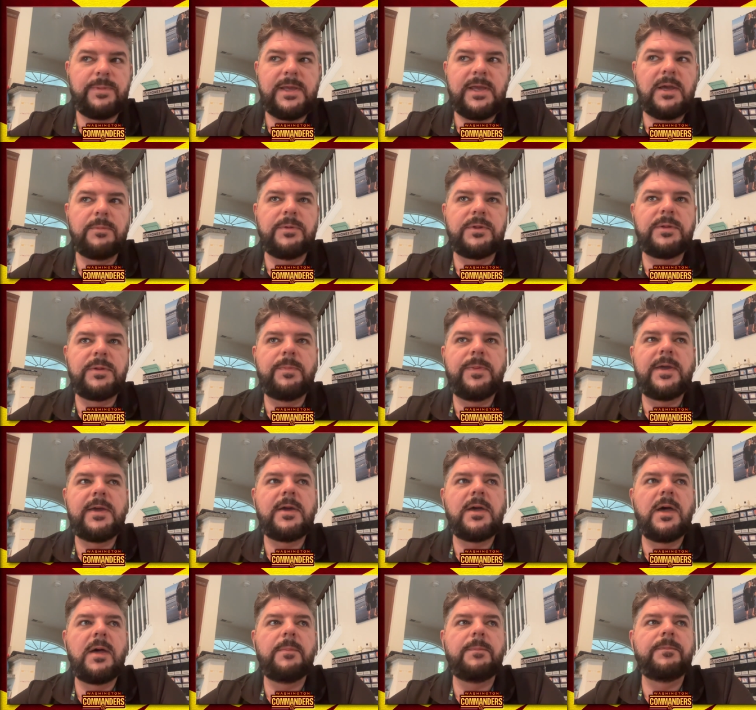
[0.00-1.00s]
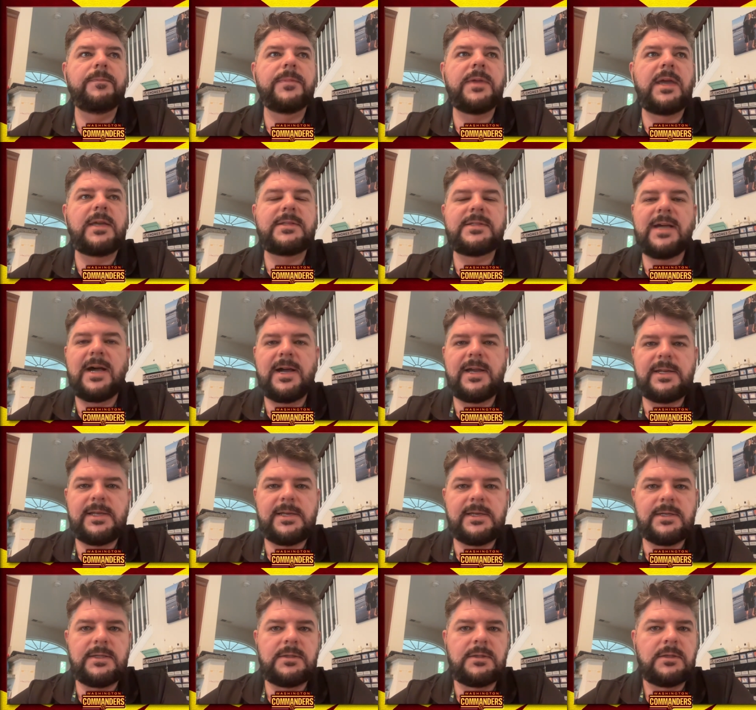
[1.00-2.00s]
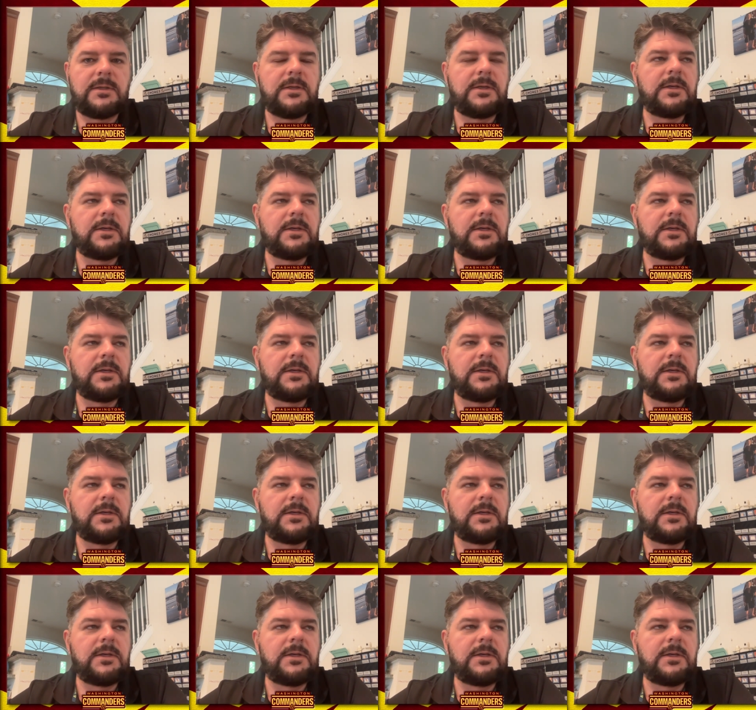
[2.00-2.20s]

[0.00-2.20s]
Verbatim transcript: be able to pick up a tight end